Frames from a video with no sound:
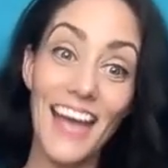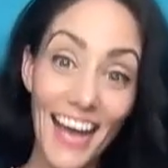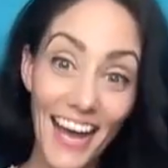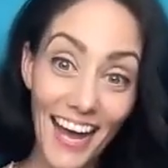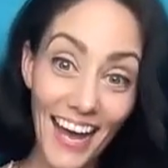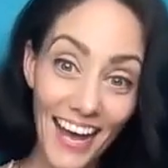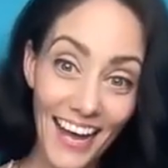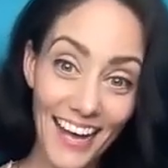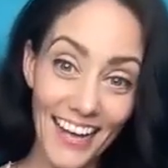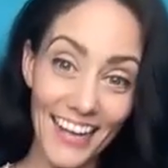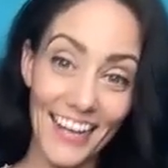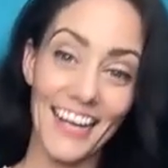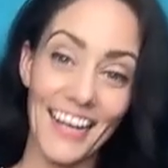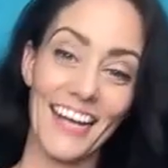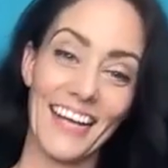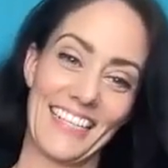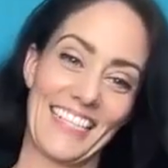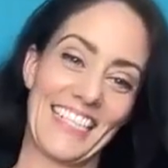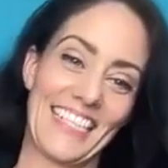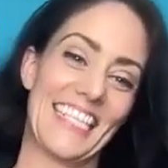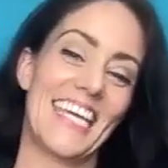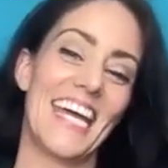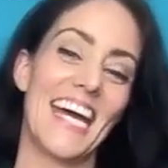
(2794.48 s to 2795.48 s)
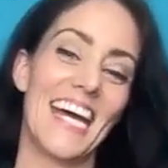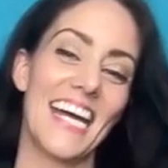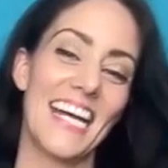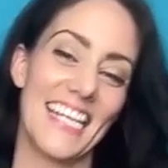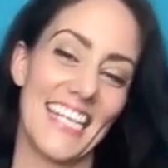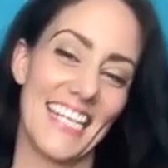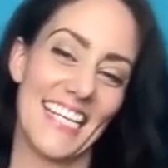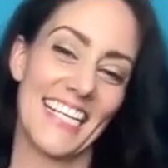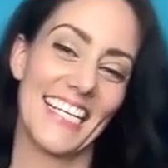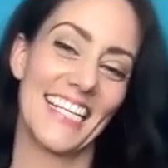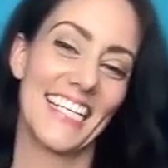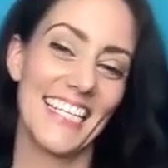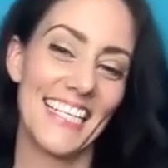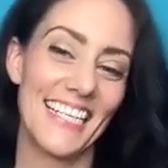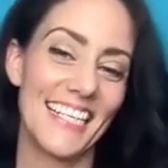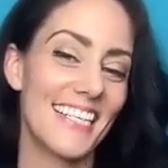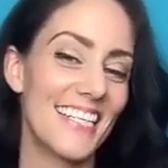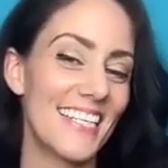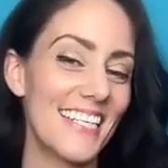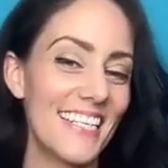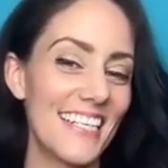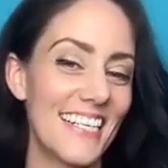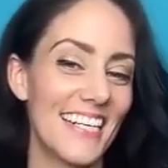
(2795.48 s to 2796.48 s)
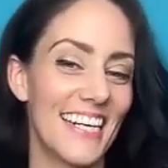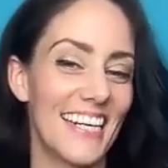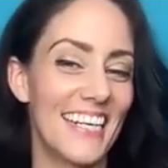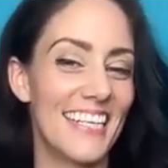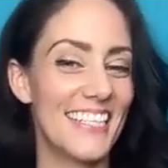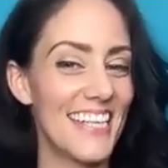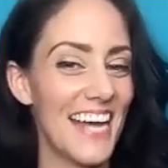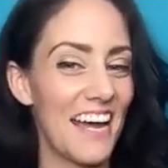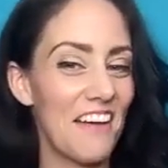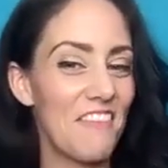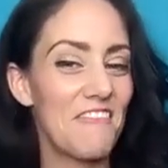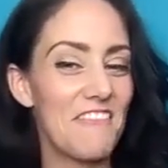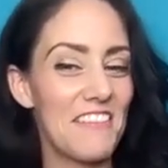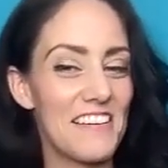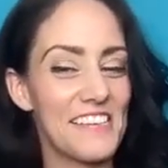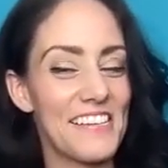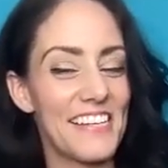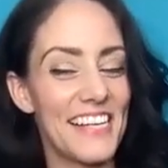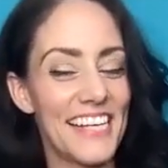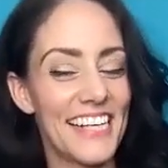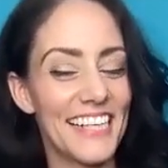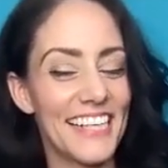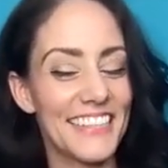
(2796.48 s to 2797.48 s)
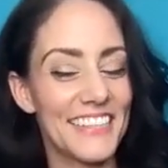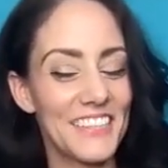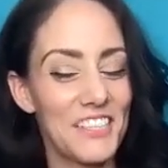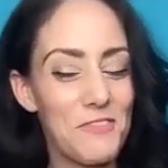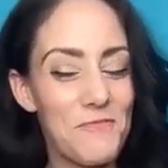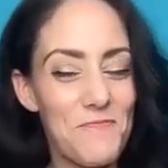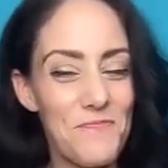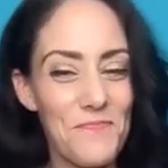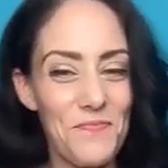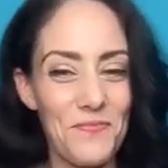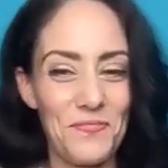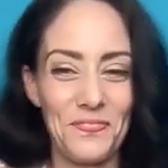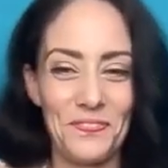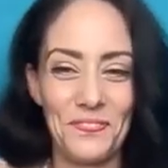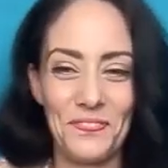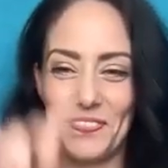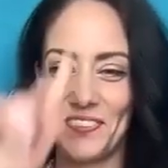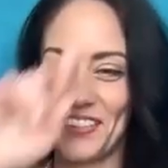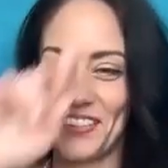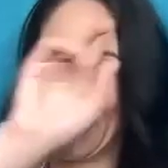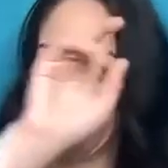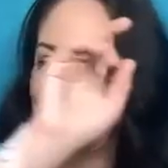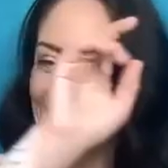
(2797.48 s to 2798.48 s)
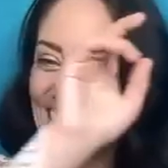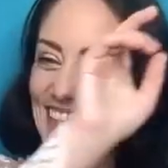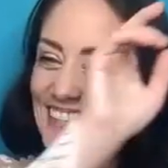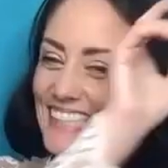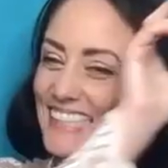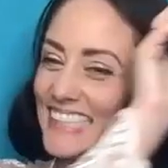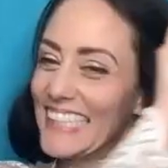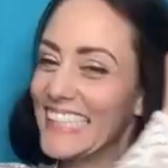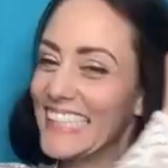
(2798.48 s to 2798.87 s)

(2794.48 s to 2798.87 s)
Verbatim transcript: yeah. people can order yeah. their own. Definitely. Sign, prints or whatever.